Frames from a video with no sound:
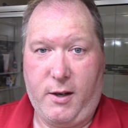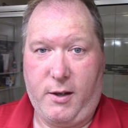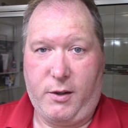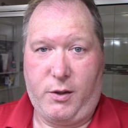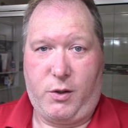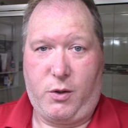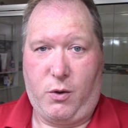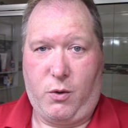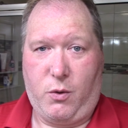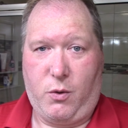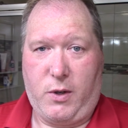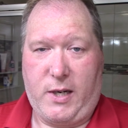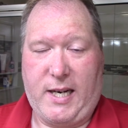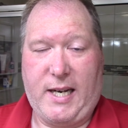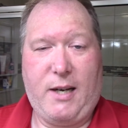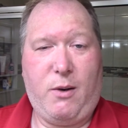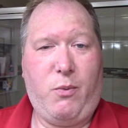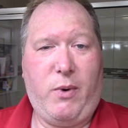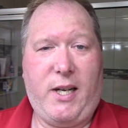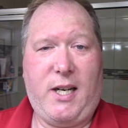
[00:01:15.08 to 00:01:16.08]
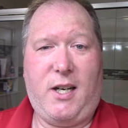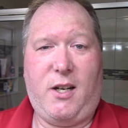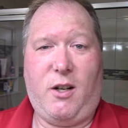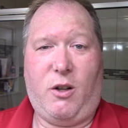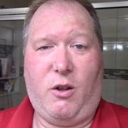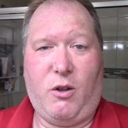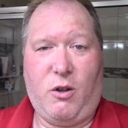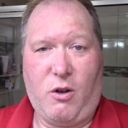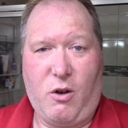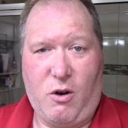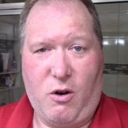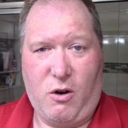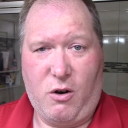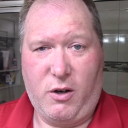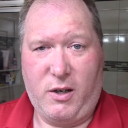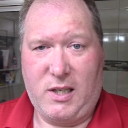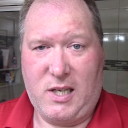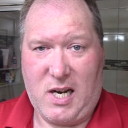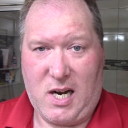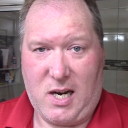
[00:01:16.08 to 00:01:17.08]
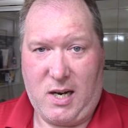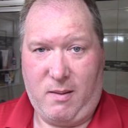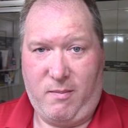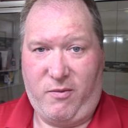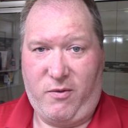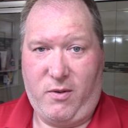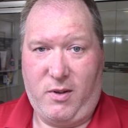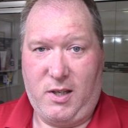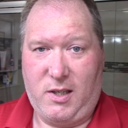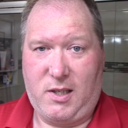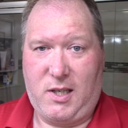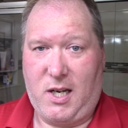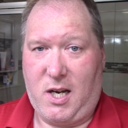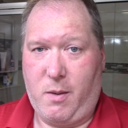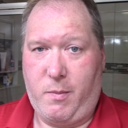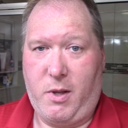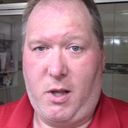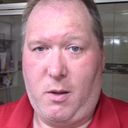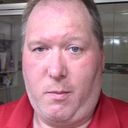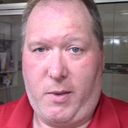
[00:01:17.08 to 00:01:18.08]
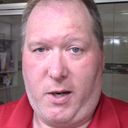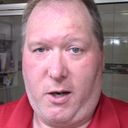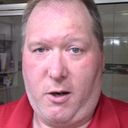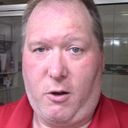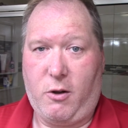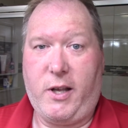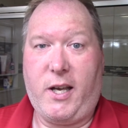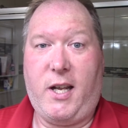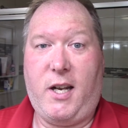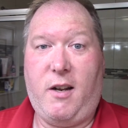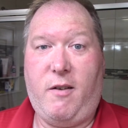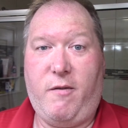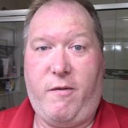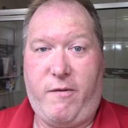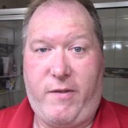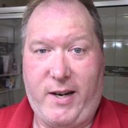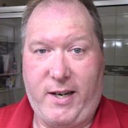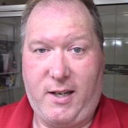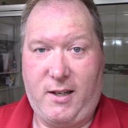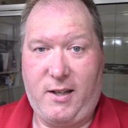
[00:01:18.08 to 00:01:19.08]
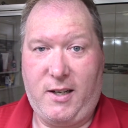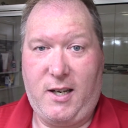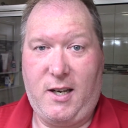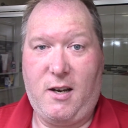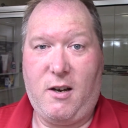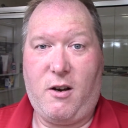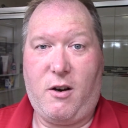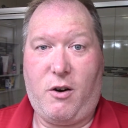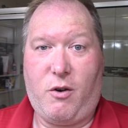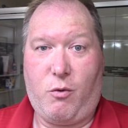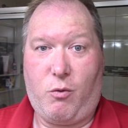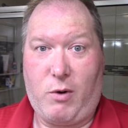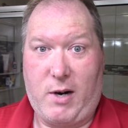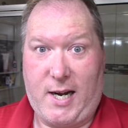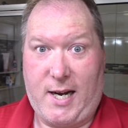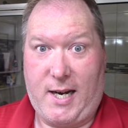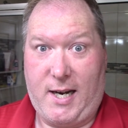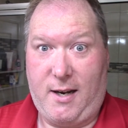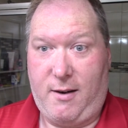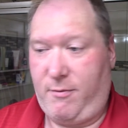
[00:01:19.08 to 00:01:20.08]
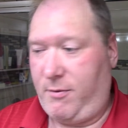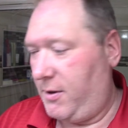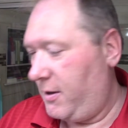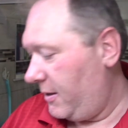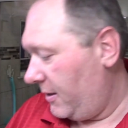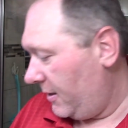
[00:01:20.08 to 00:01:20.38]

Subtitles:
So I waited a long time for this to come in the mail, and it finally arrived.